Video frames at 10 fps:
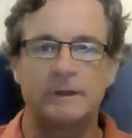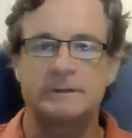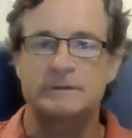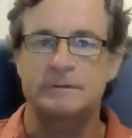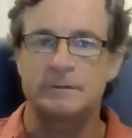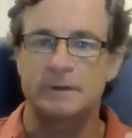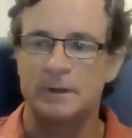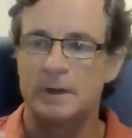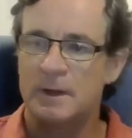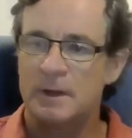It's
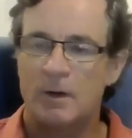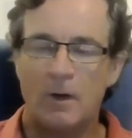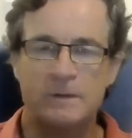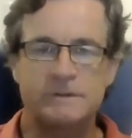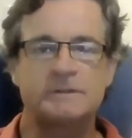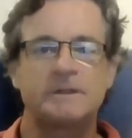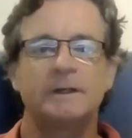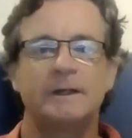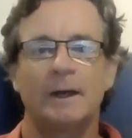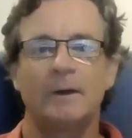the
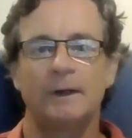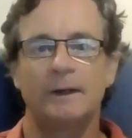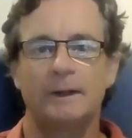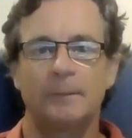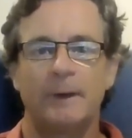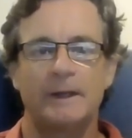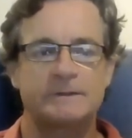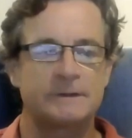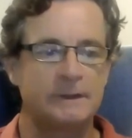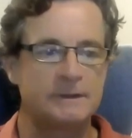oxygen carrying capacity.